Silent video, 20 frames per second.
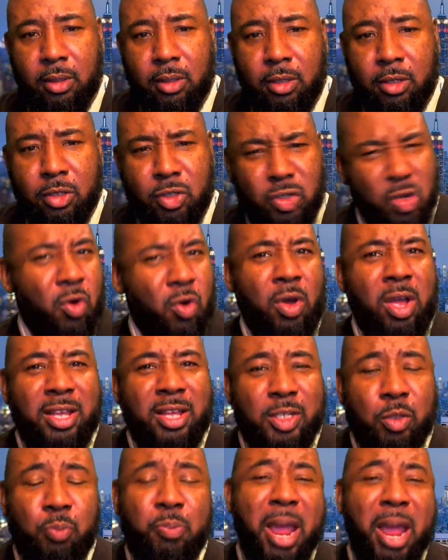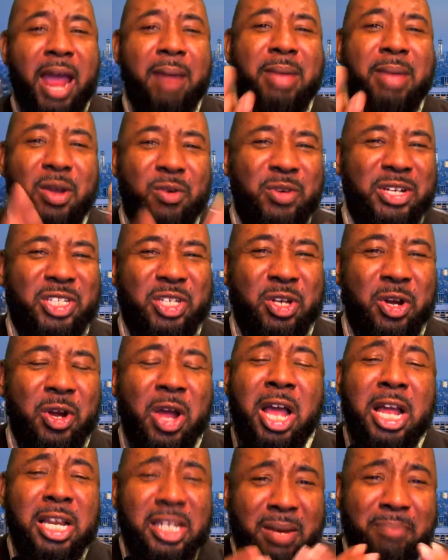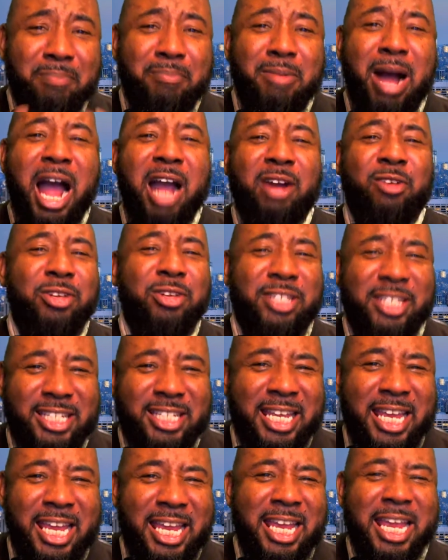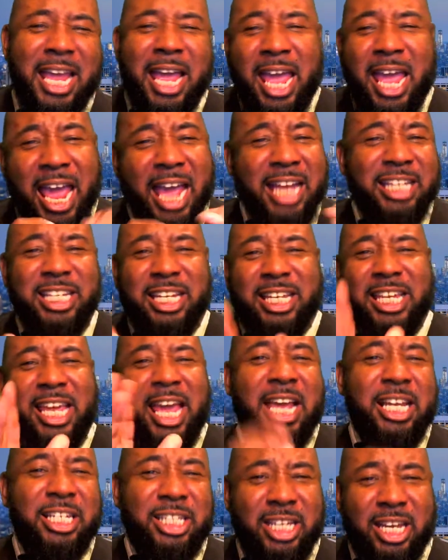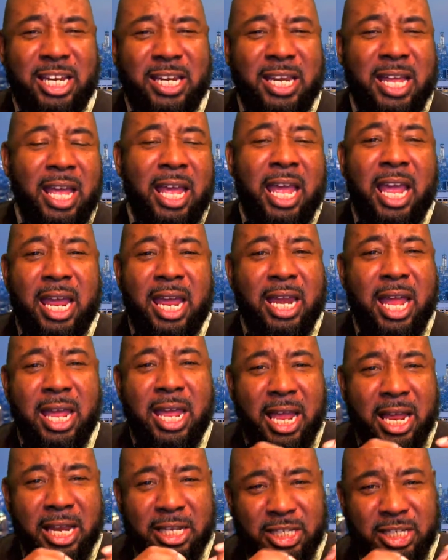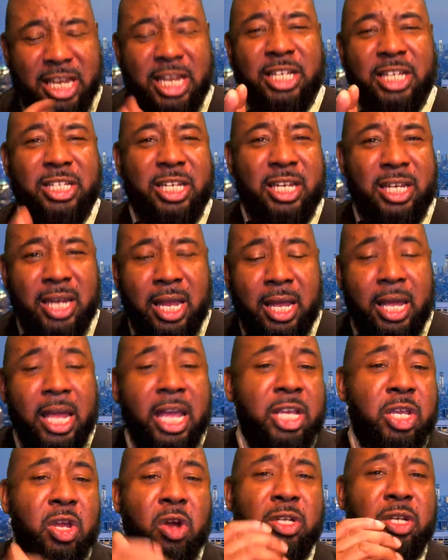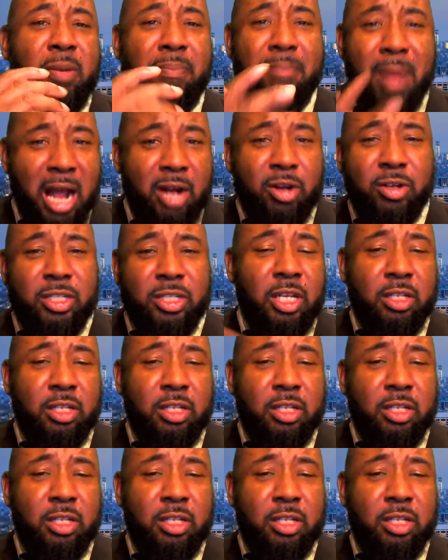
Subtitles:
So spare me with your democracy education and teaching and your democracy